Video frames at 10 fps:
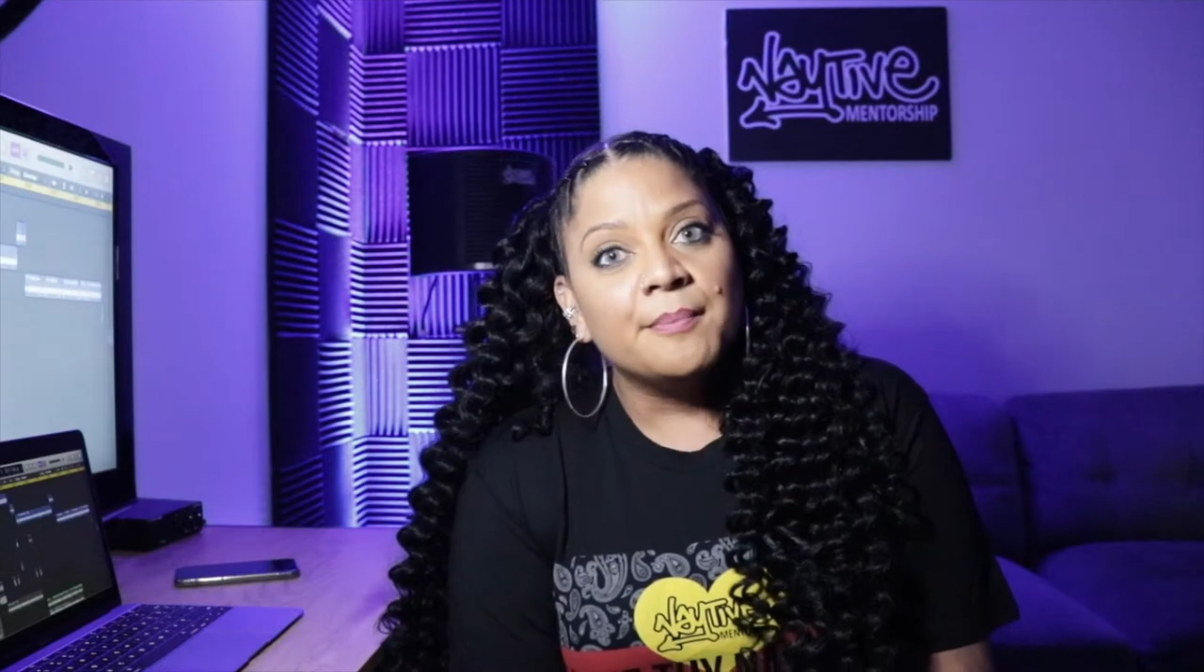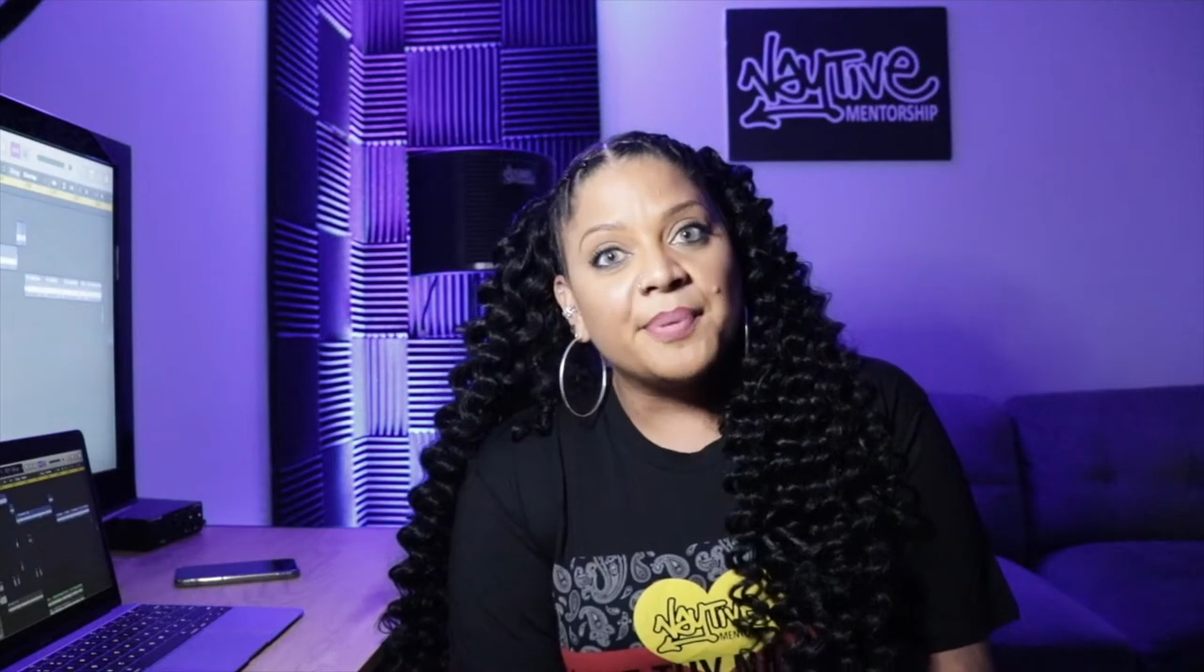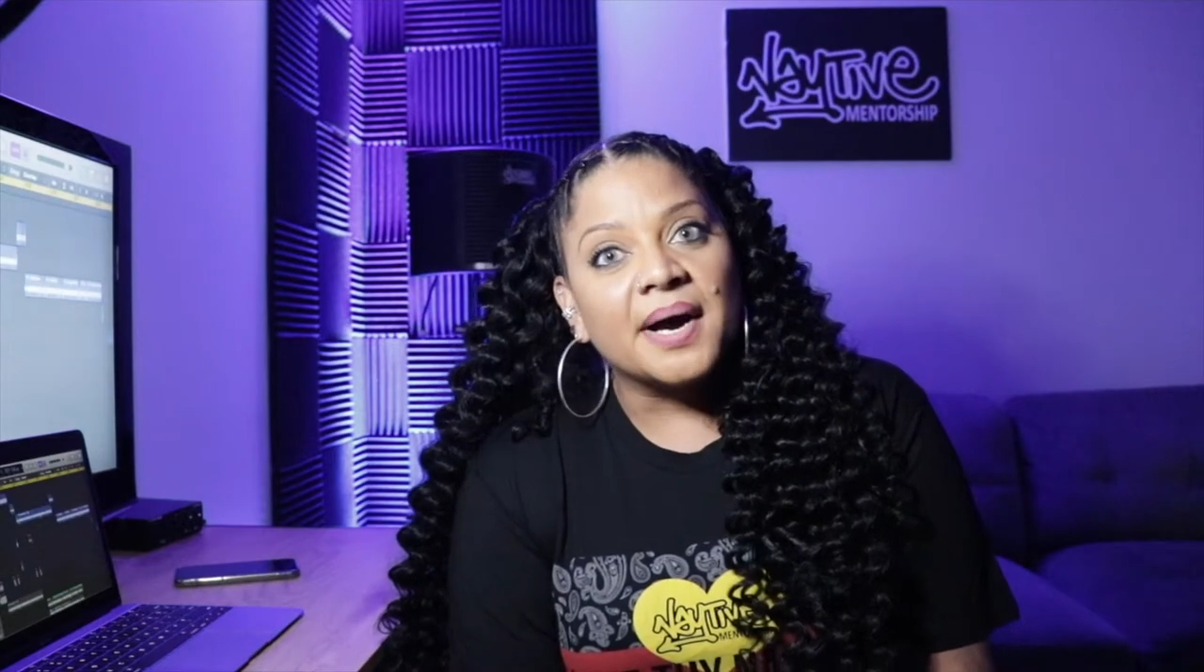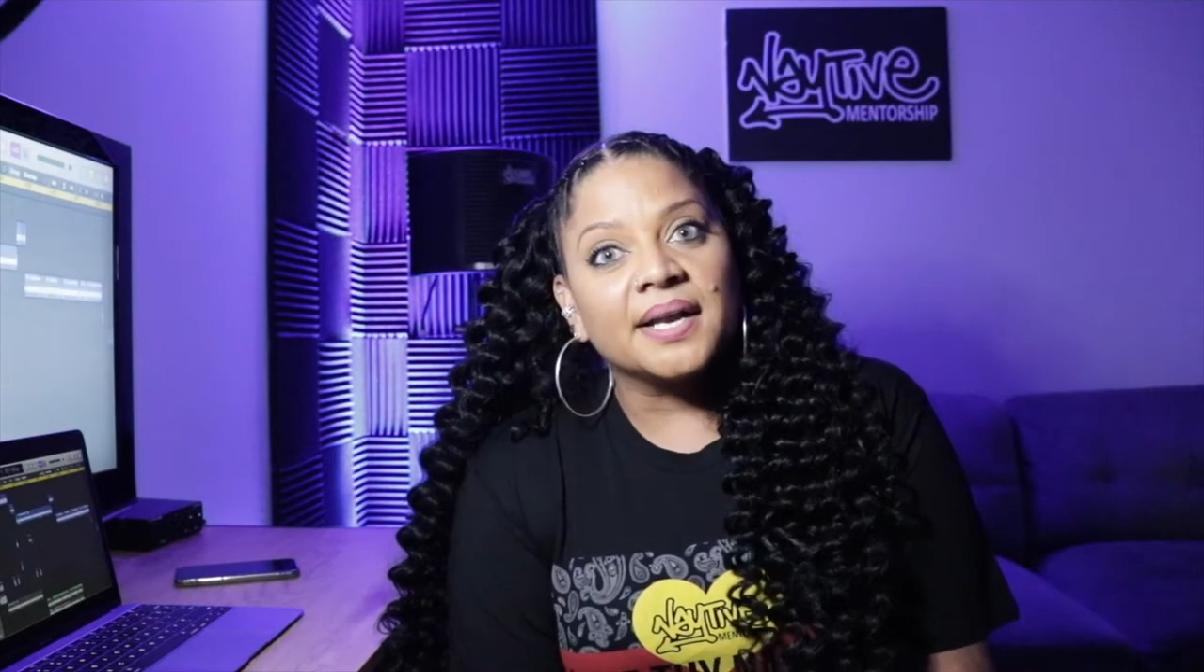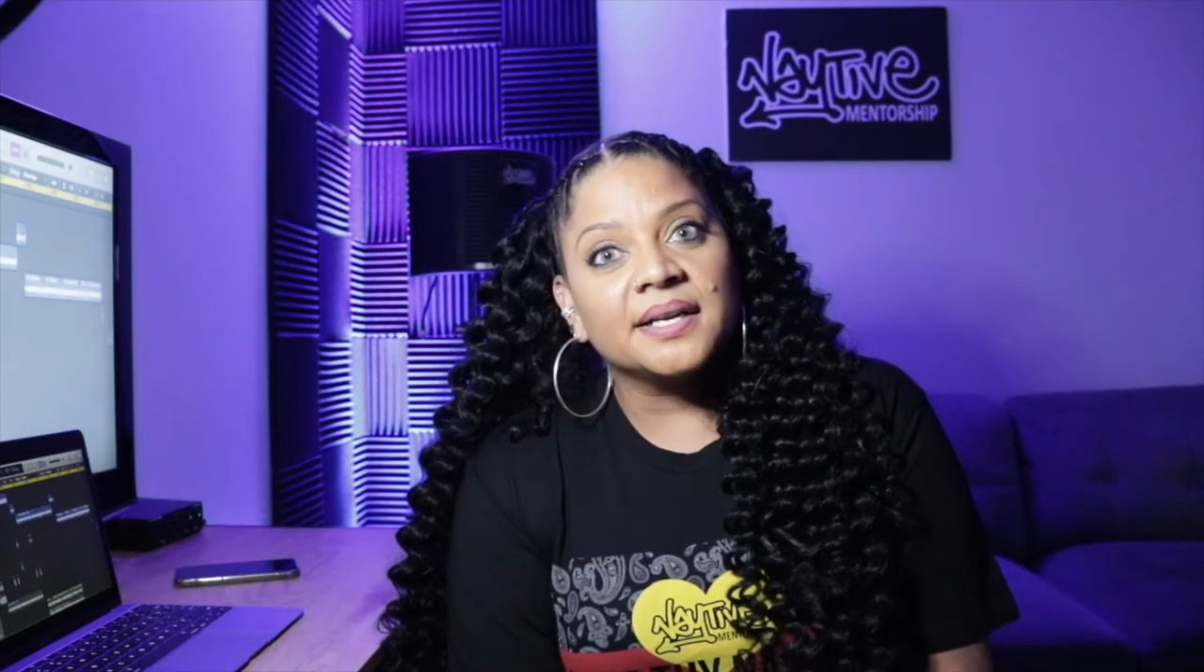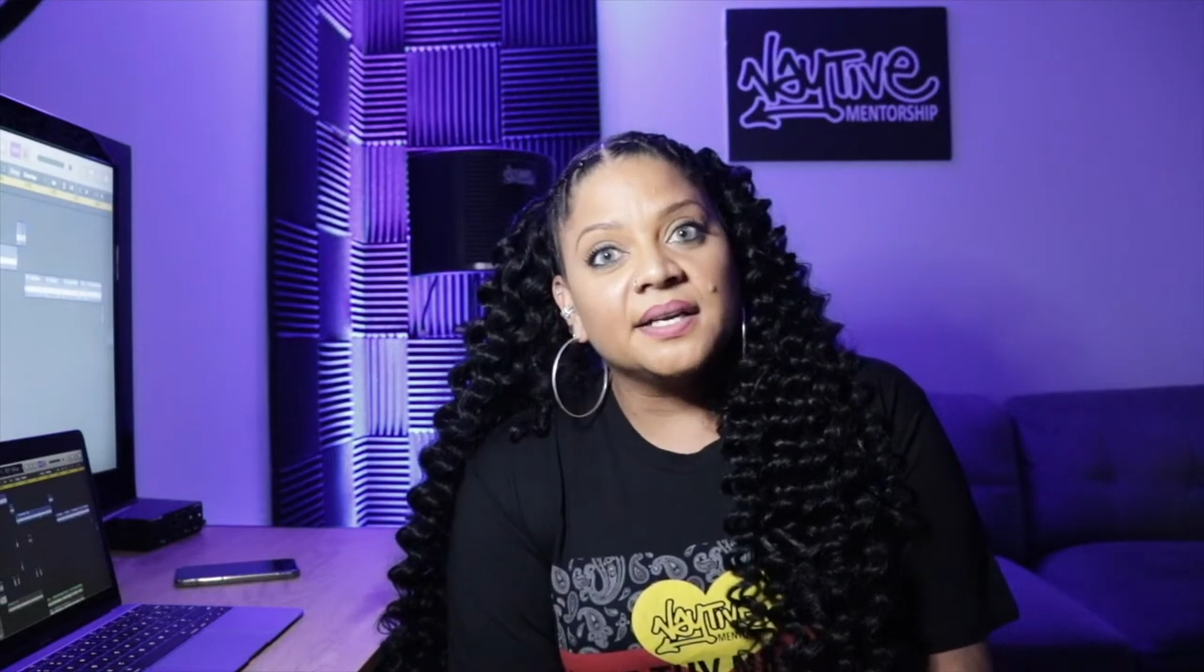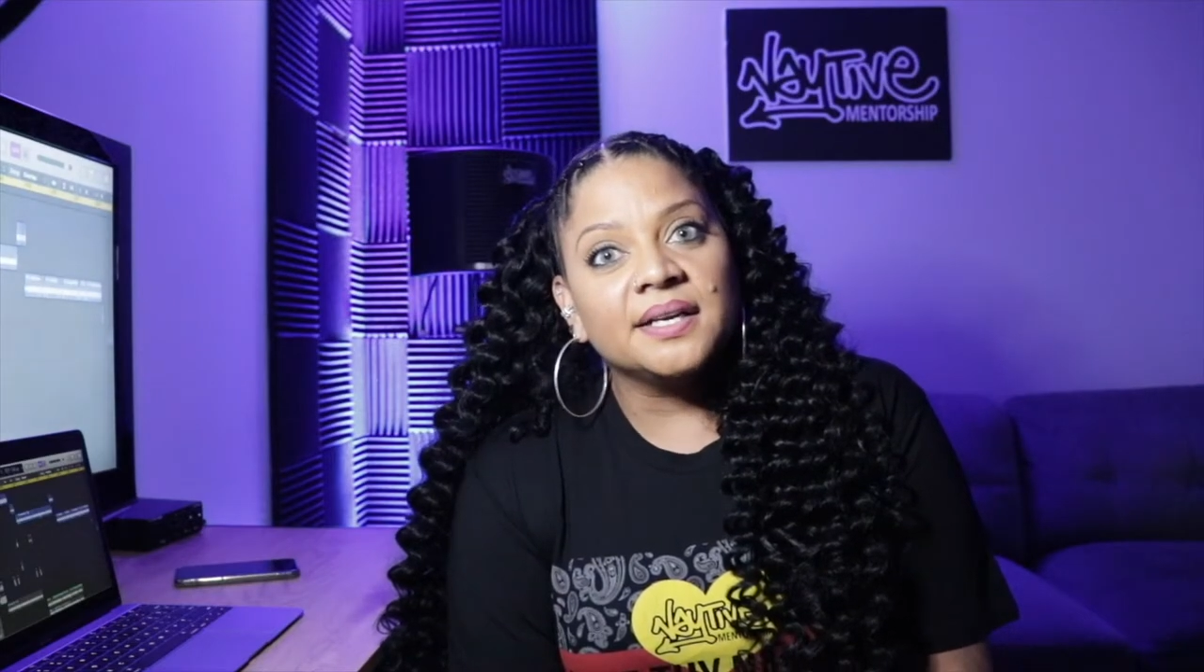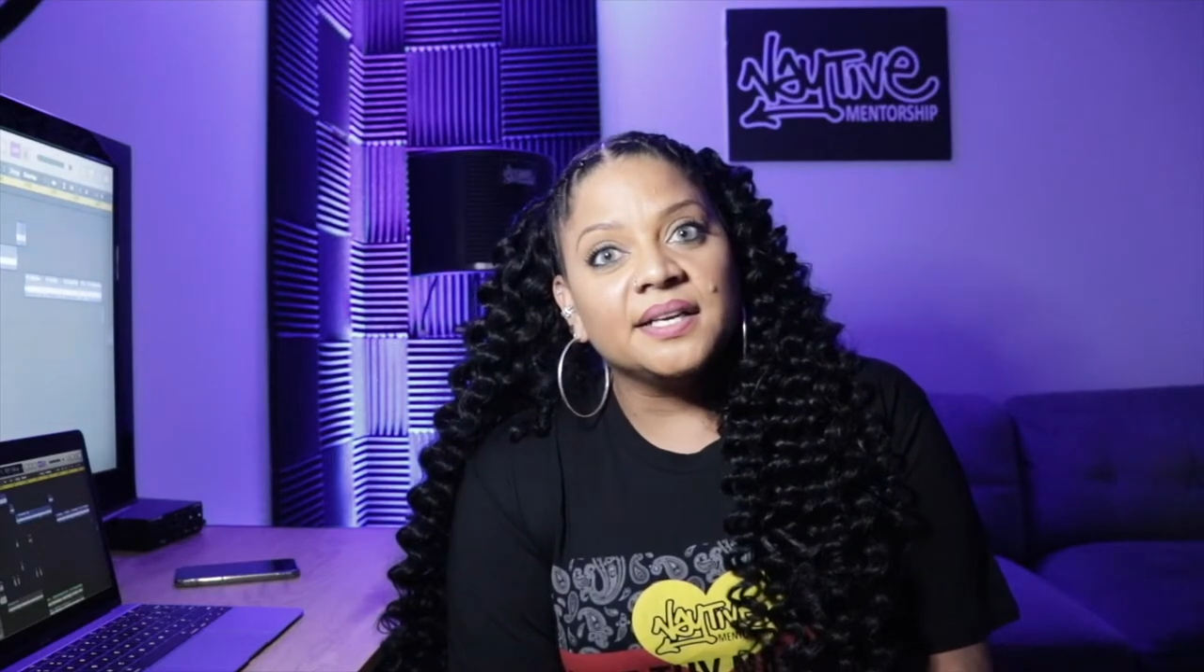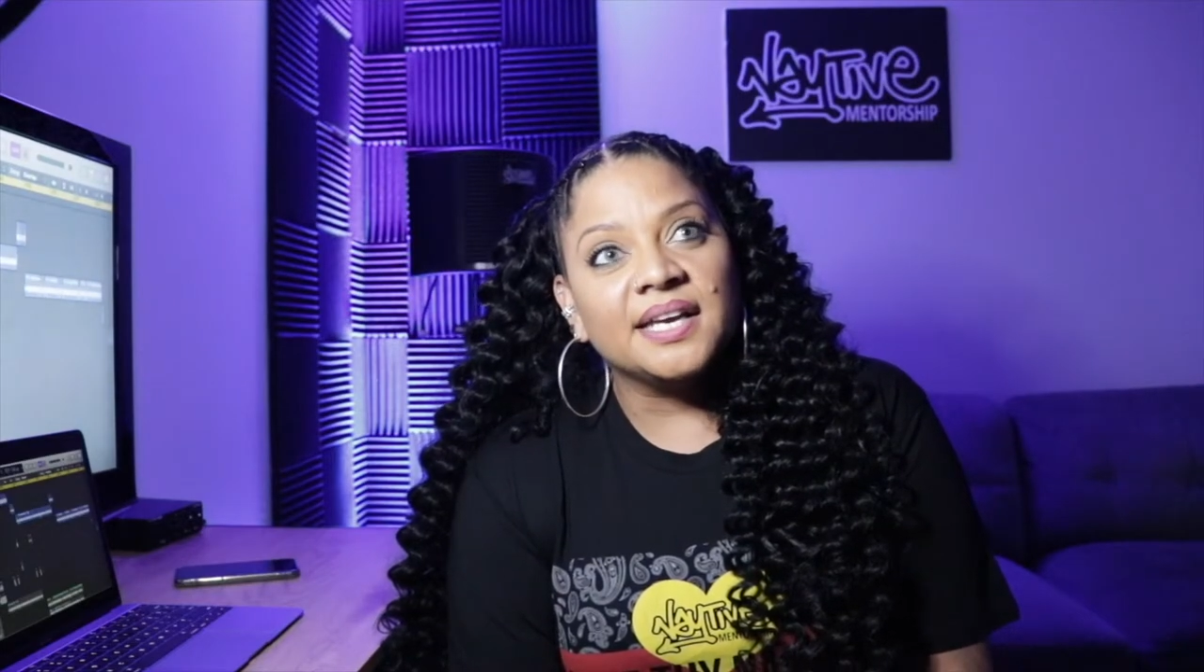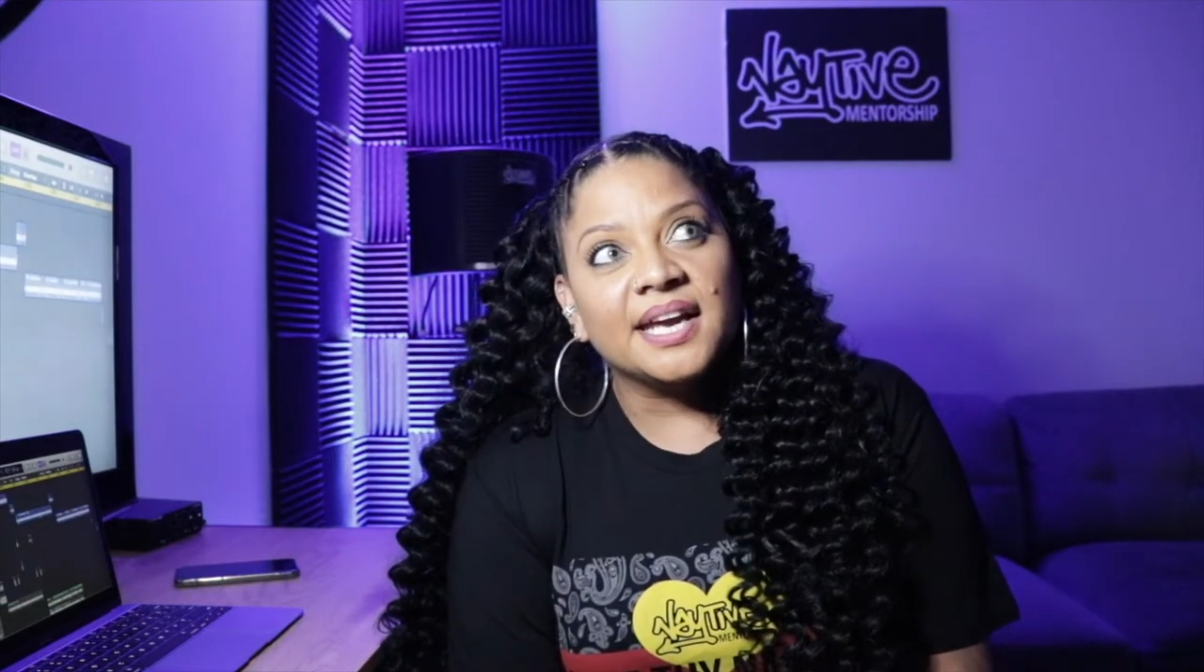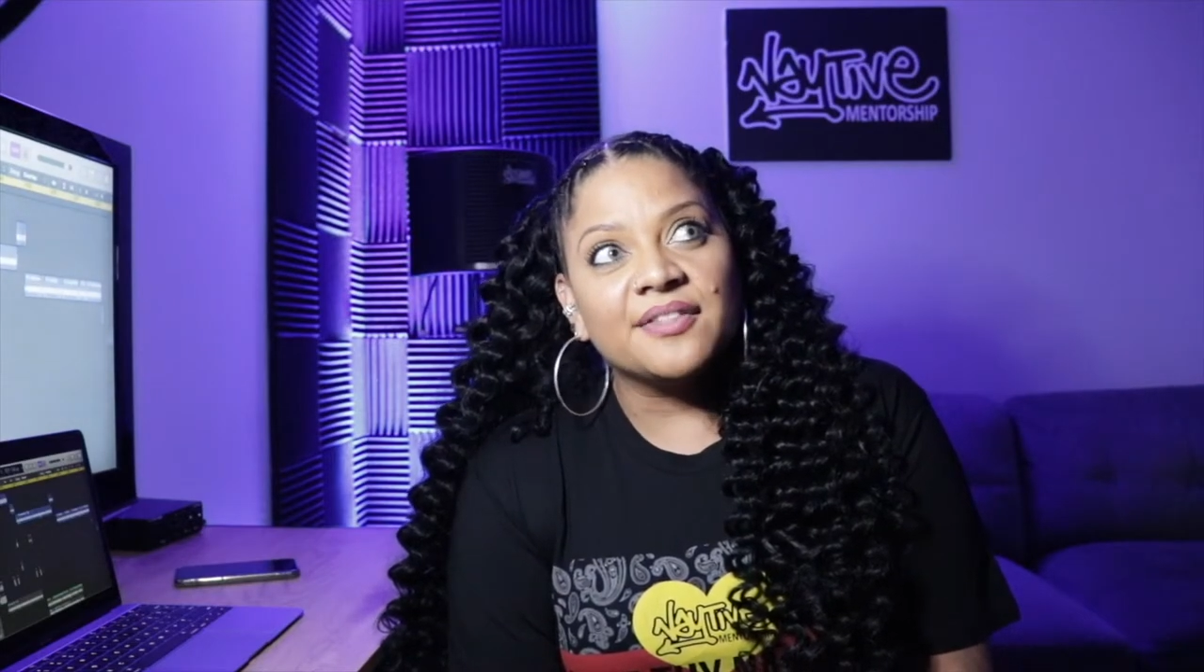But yeah,